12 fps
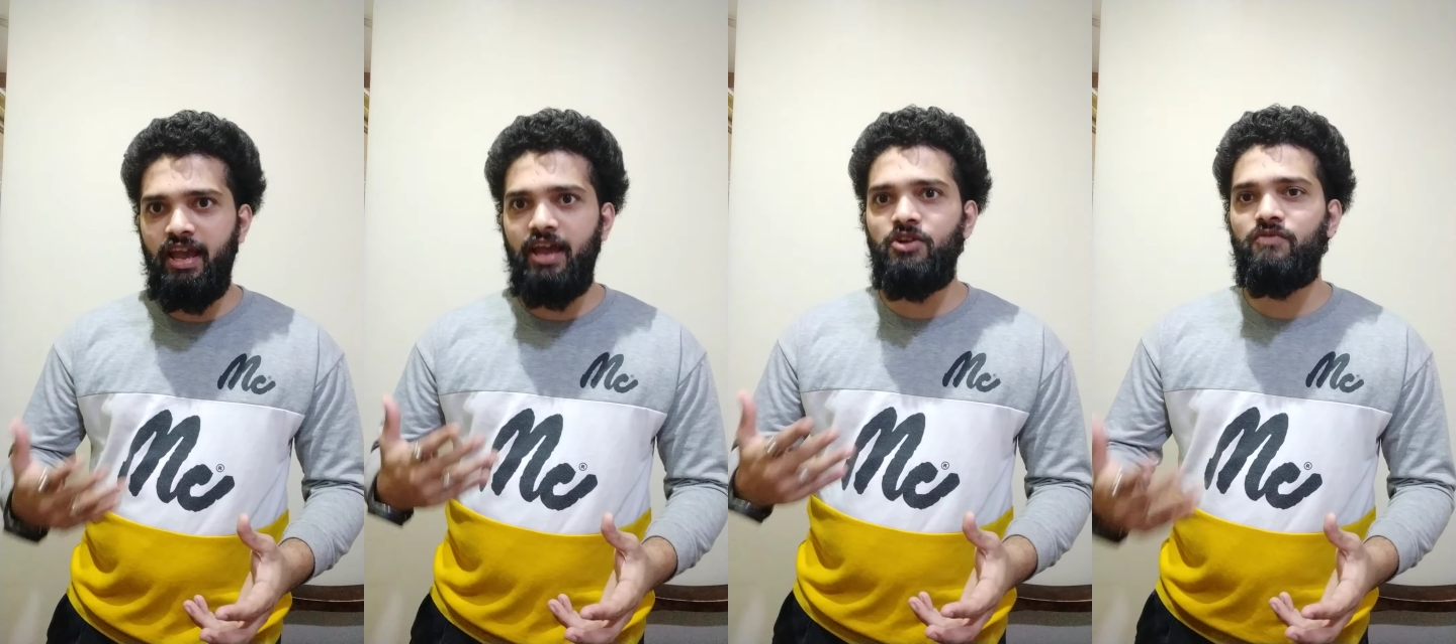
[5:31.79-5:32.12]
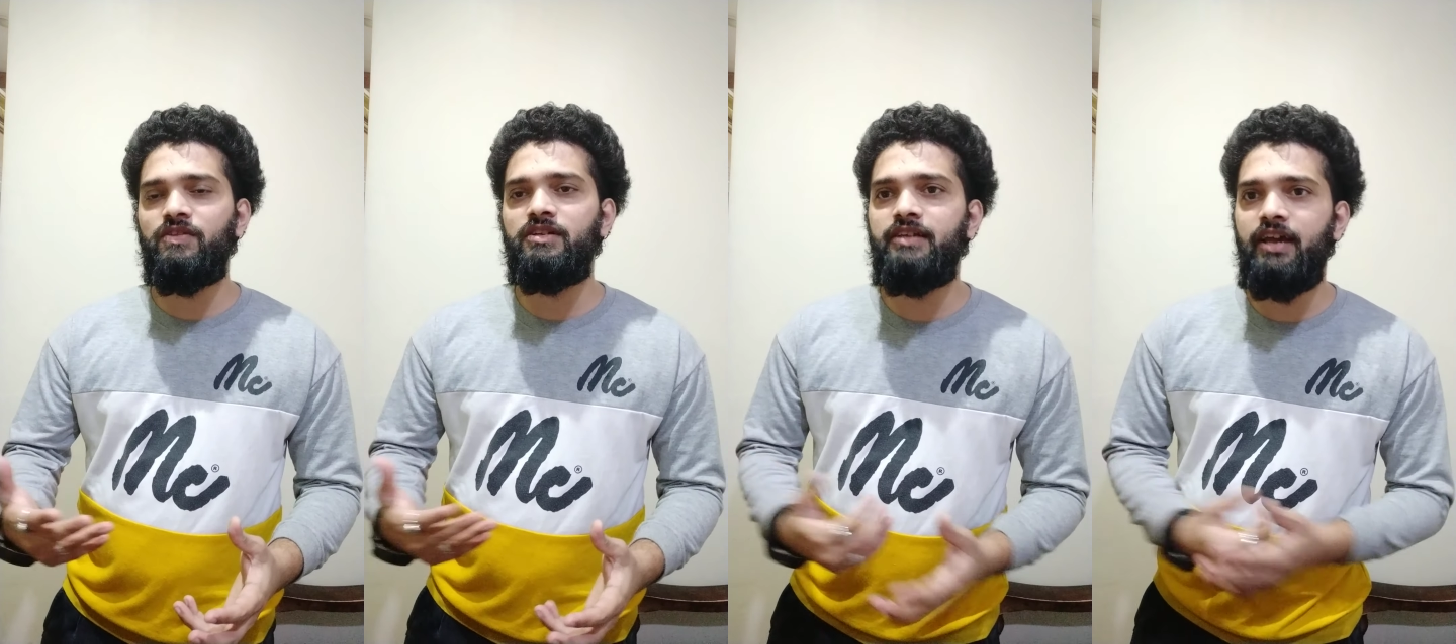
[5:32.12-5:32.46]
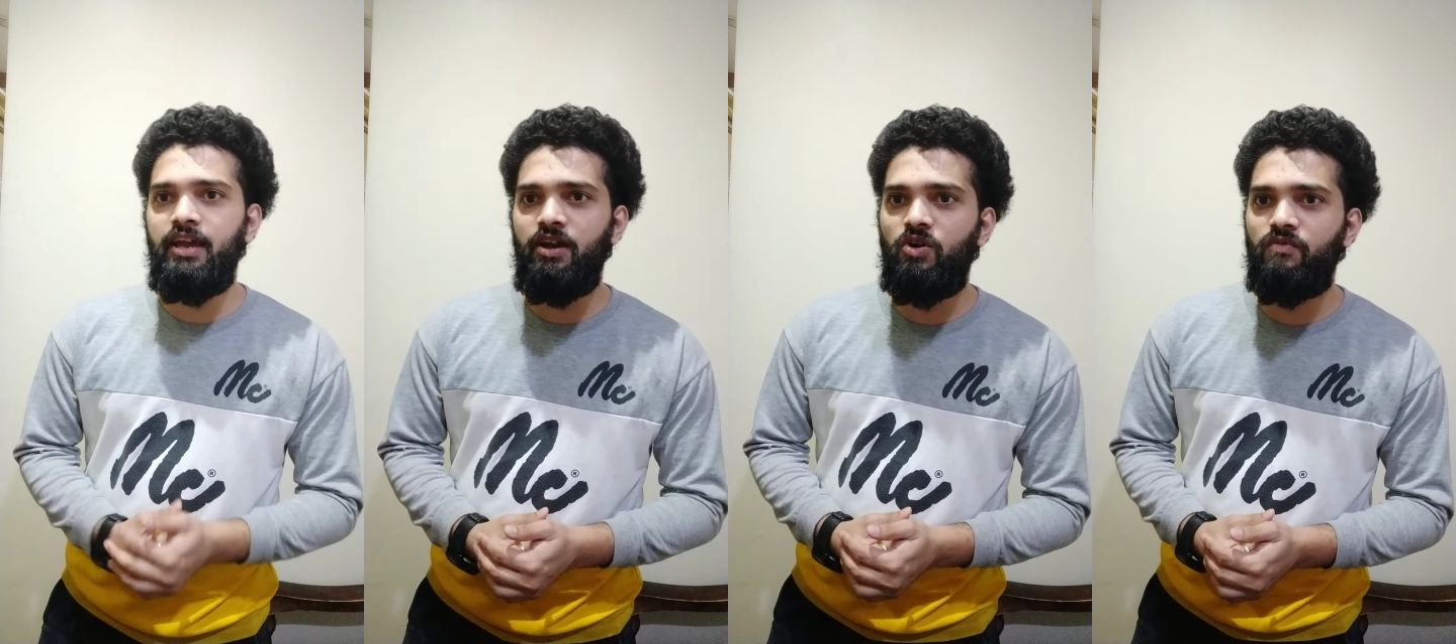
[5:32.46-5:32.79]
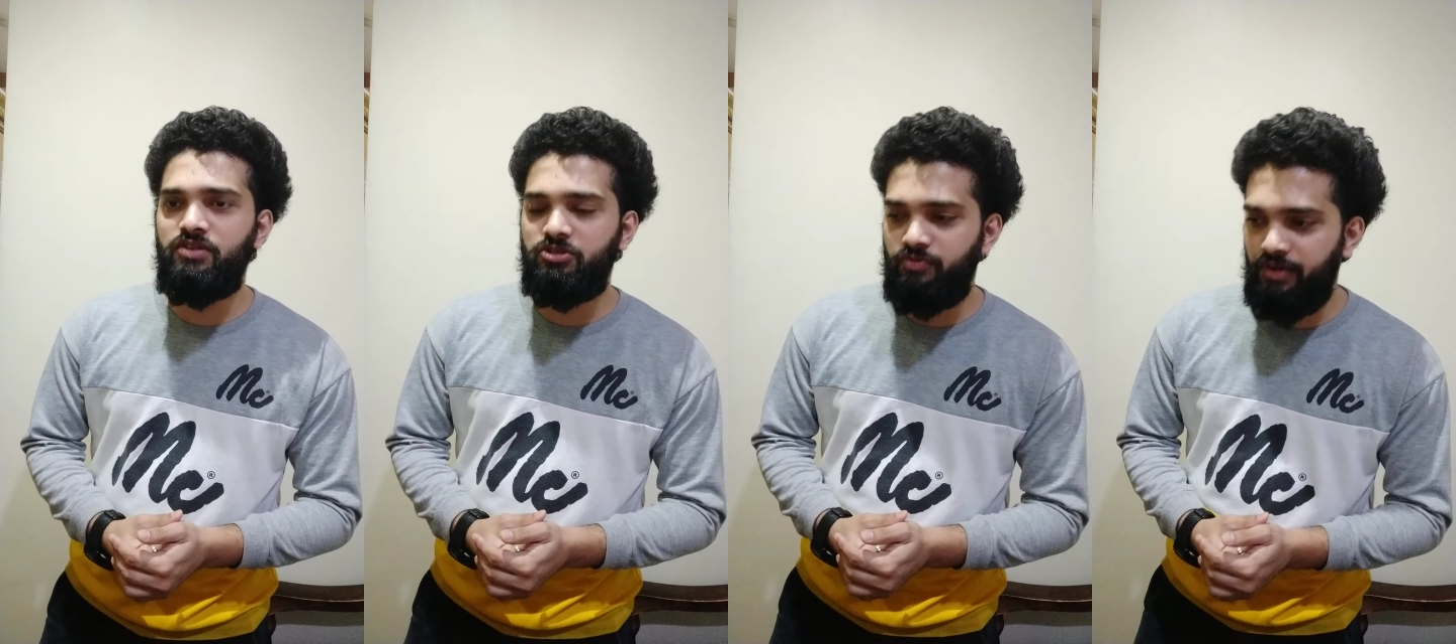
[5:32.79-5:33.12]
end of the day of
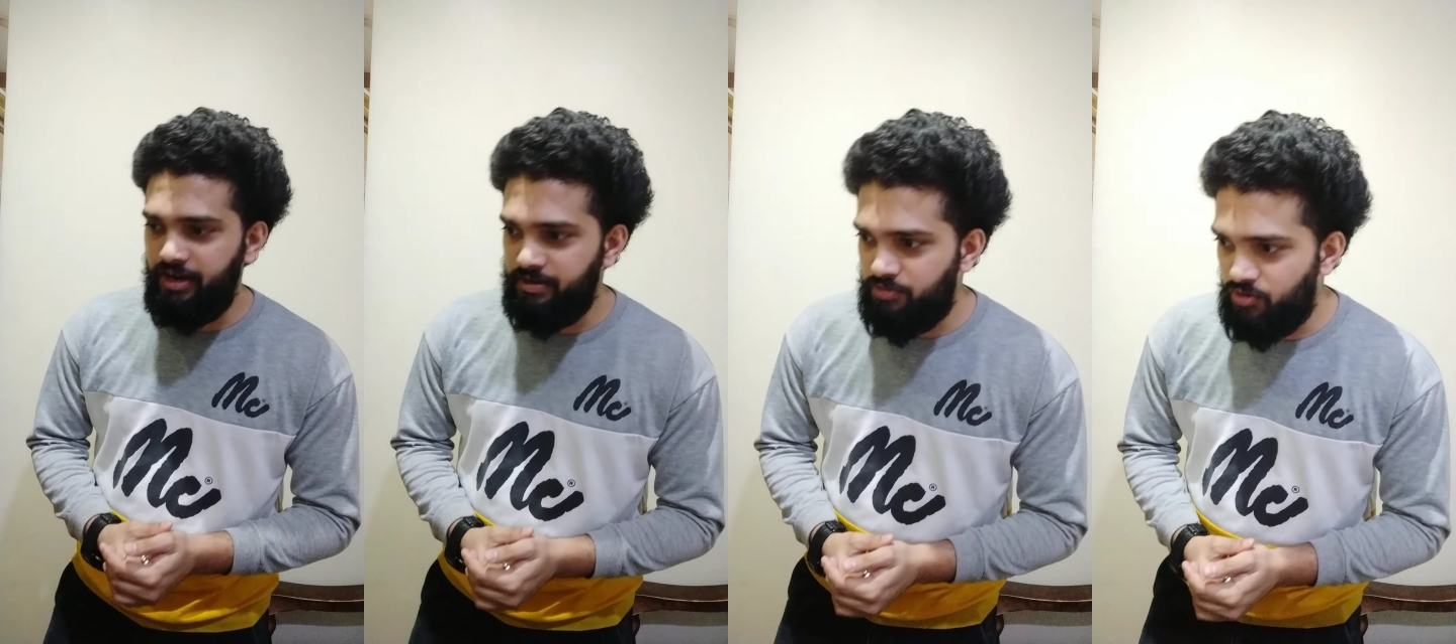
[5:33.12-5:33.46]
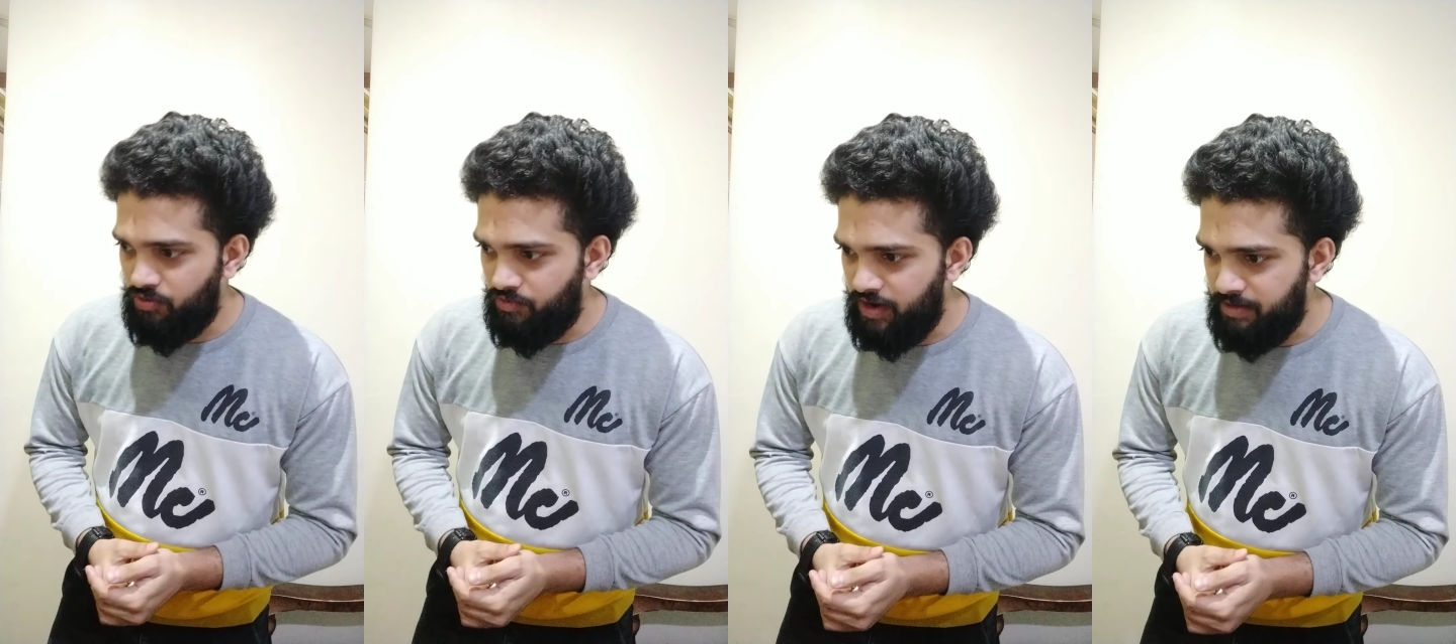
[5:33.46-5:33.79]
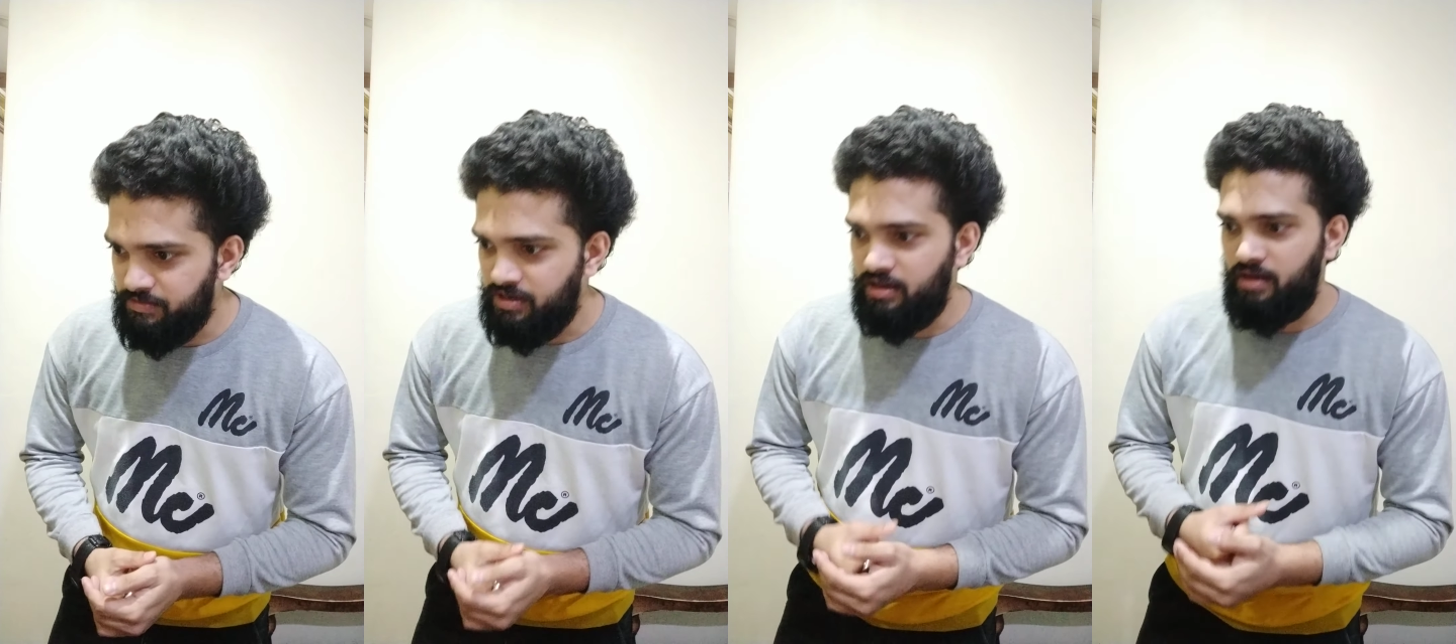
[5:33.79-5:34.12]
the training program,